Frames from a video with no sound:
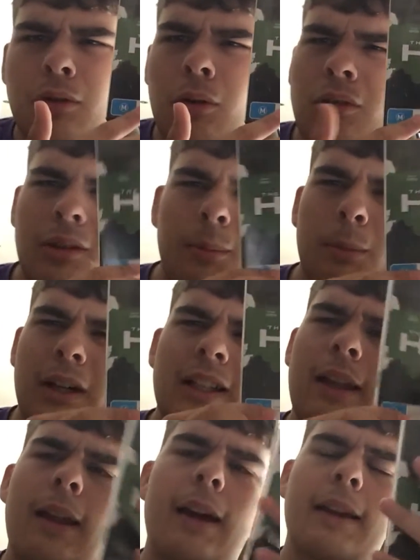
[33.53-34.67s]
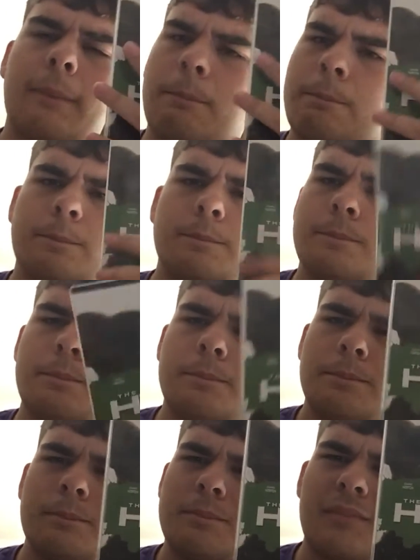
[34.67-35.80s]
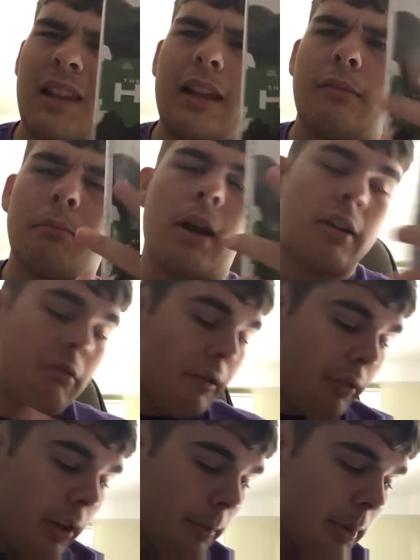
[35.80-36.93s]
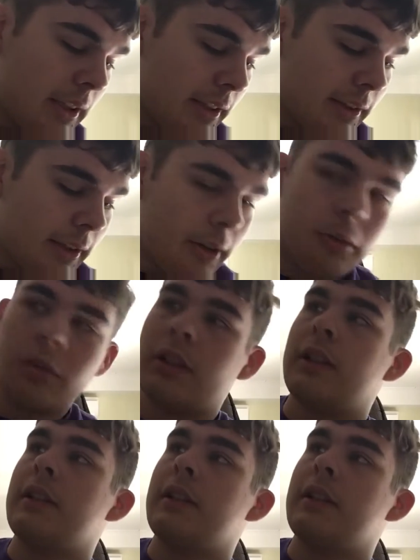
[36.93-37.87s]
Norton, but I like Mark Ruffalo better still.